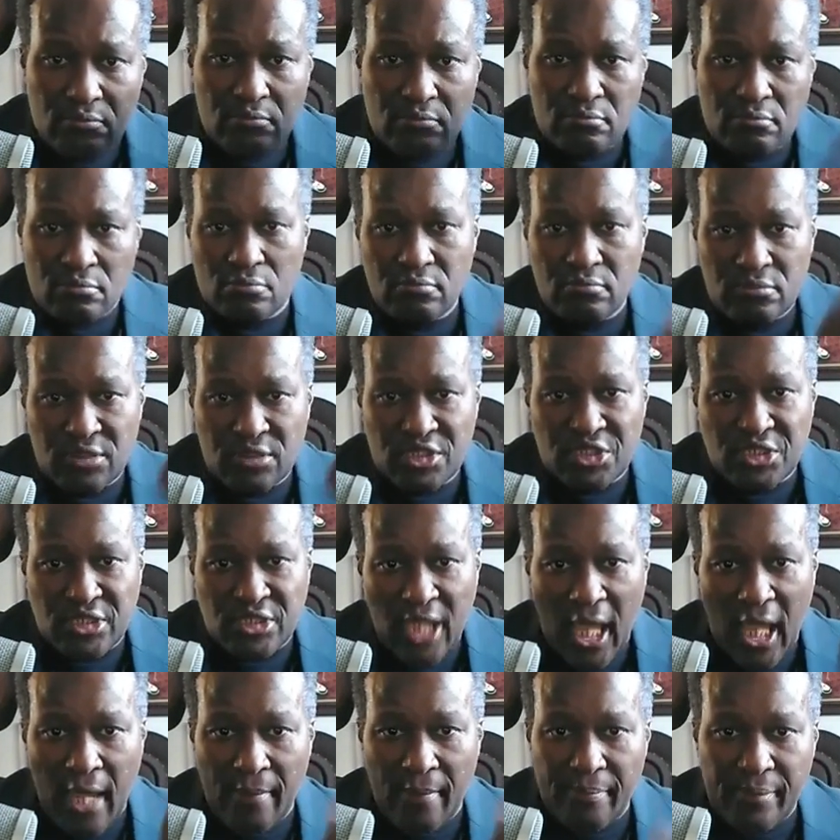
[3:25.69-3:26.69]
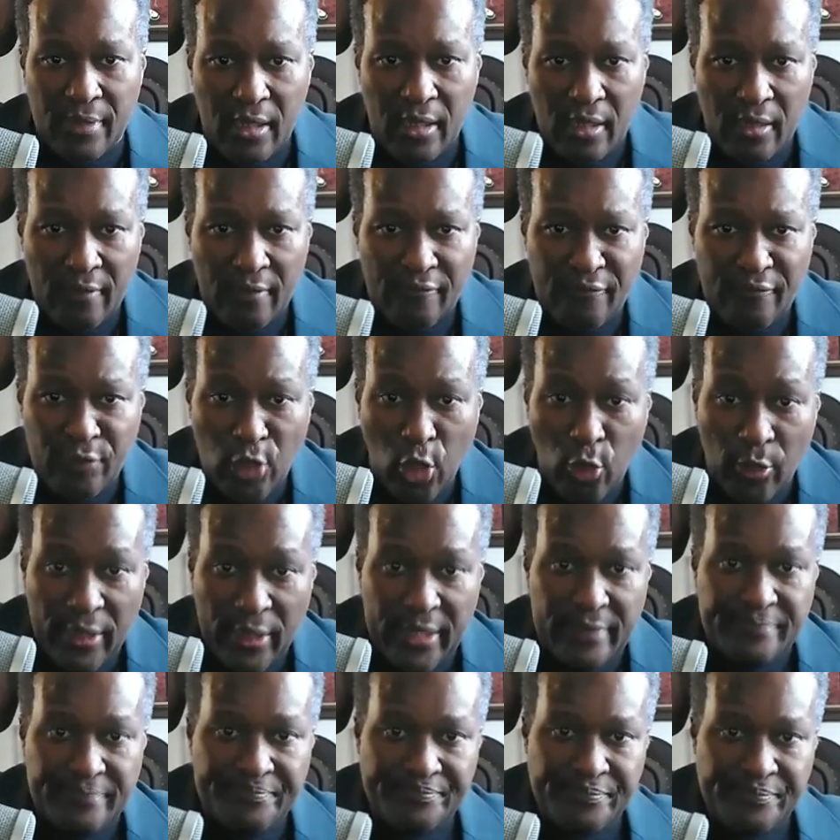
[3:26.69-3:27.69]
the stamp of knowing
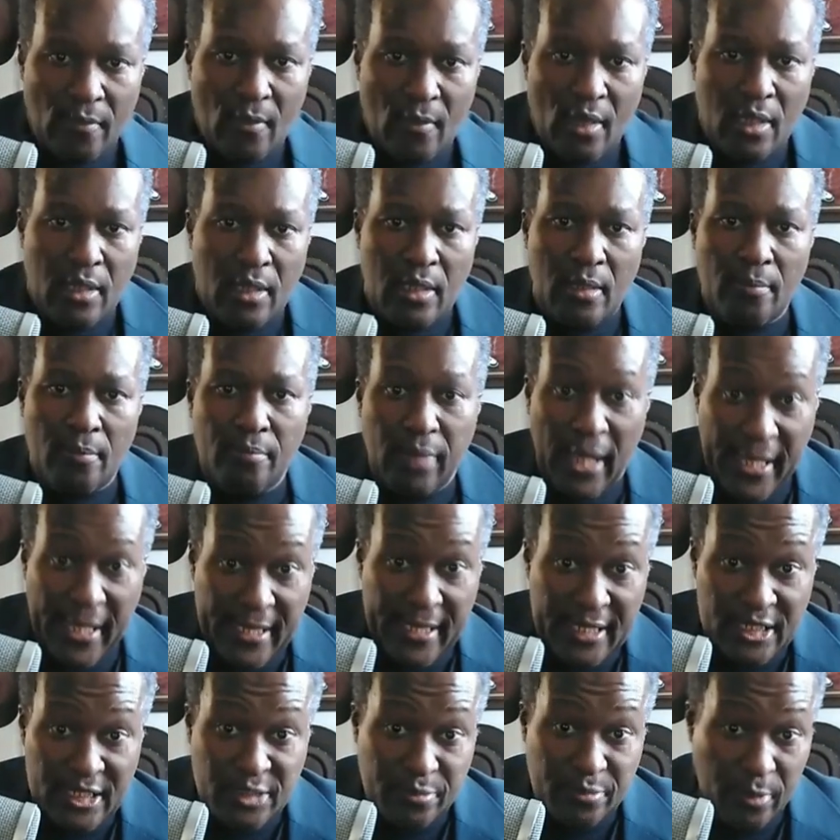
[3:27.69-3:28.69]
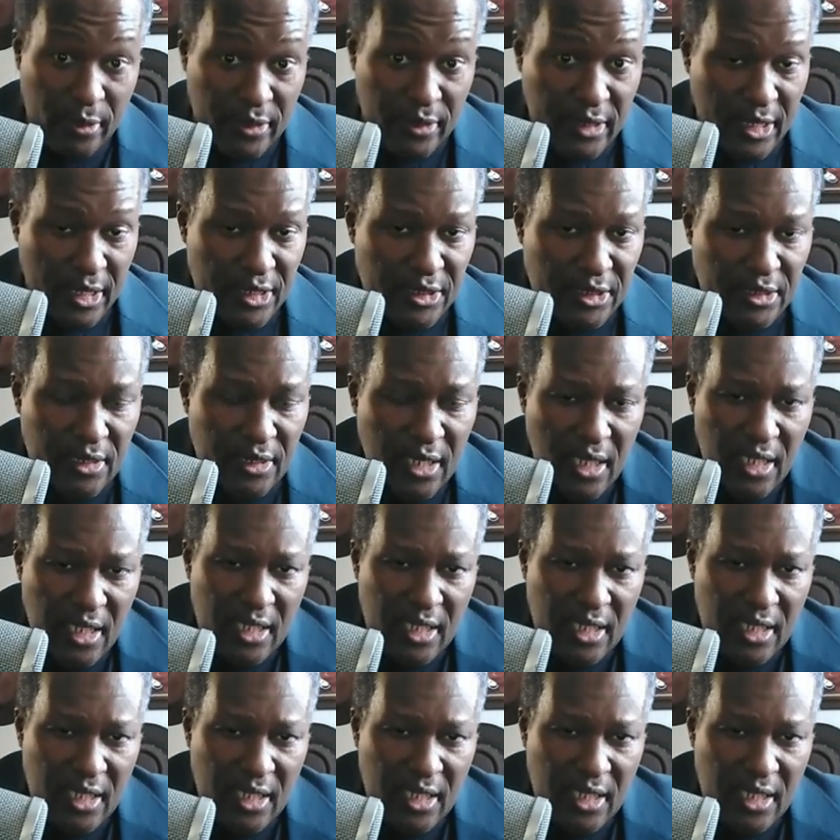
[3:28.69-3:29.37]
black exploitation.